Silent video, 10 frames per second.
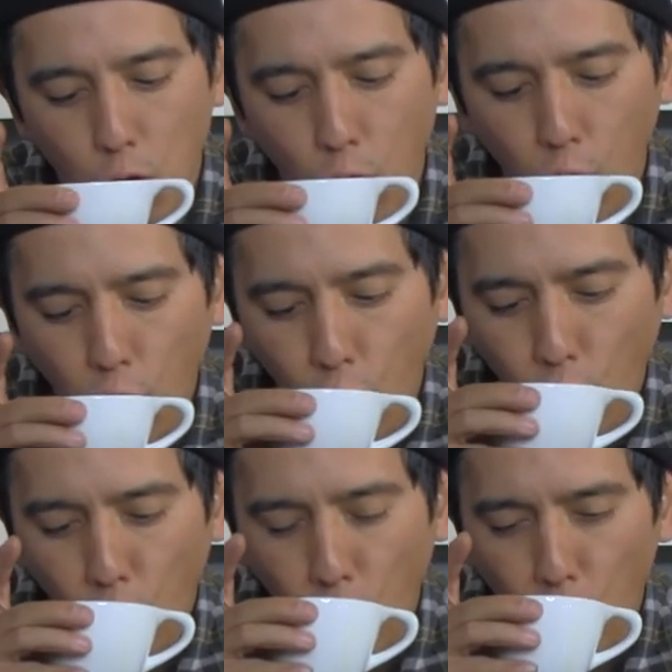
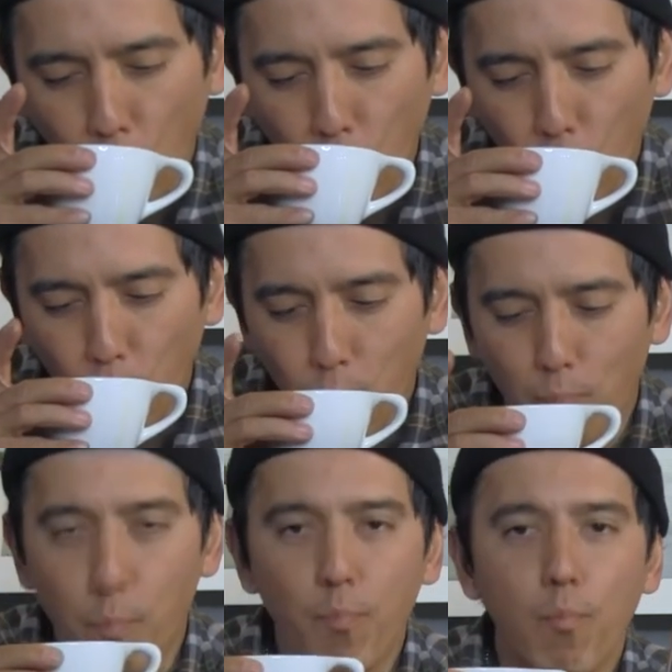[no speech]